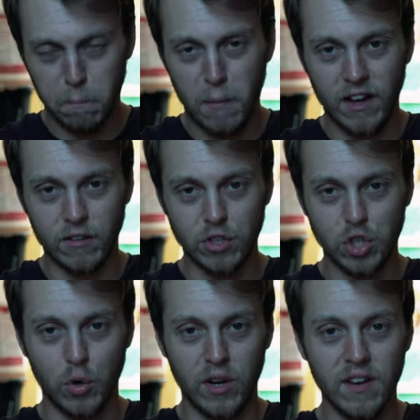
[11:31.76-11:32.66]
a metal
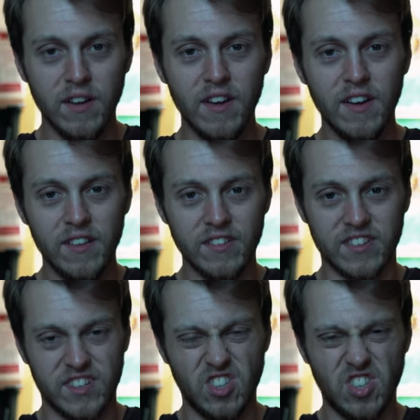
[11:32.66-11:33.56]
joint that's
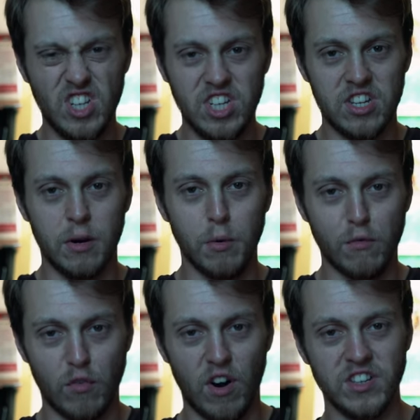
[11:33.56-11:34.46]
like seized up with
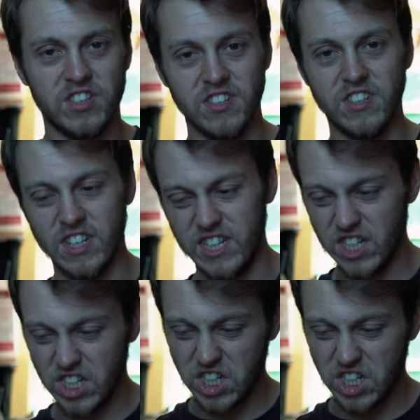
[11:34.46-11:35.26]
rust and you like